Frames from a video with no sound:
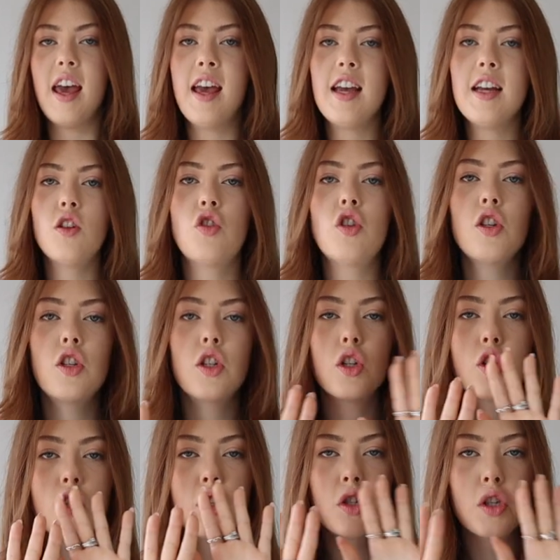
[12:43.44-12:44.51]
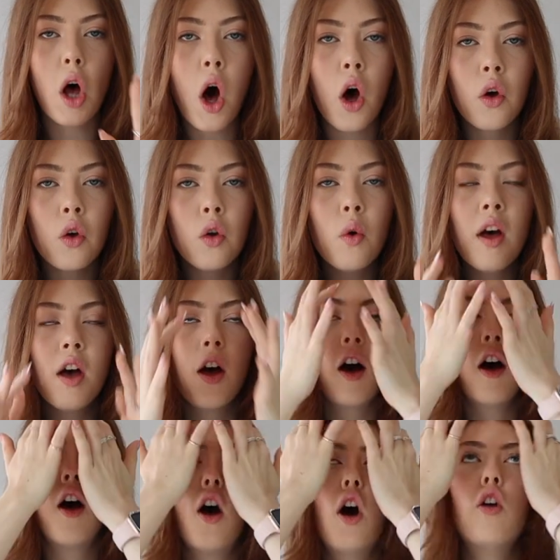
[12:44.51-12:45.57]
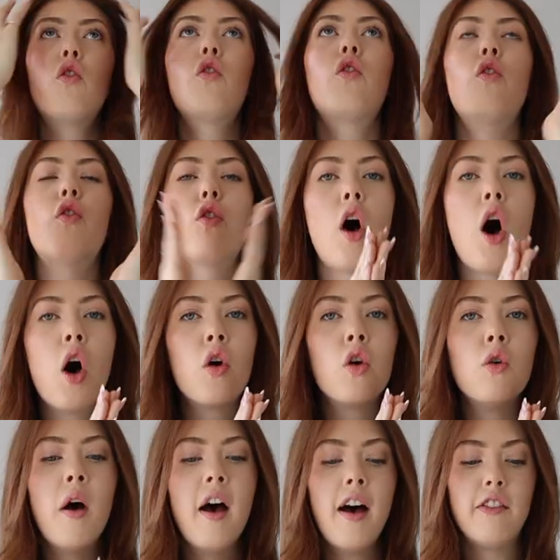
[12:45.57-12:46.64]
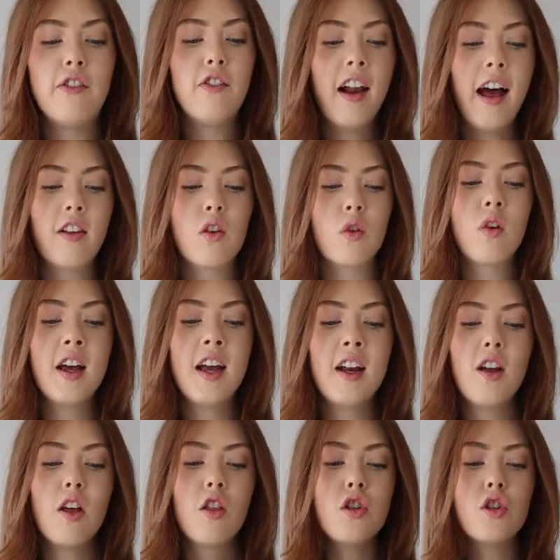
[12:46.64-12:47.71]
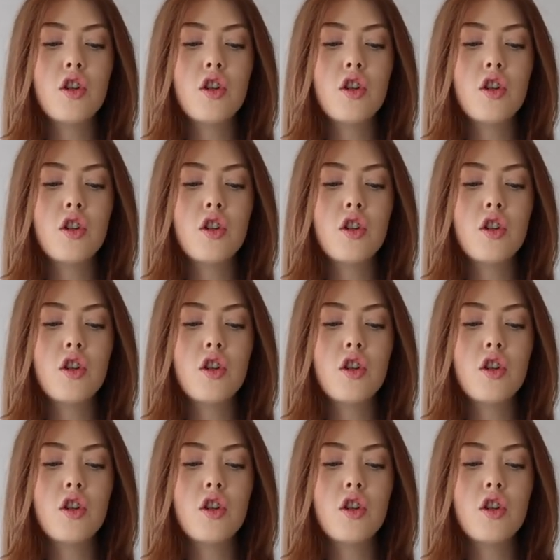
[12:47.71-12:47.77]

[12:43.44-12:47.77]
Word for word: it is just so so flattering. The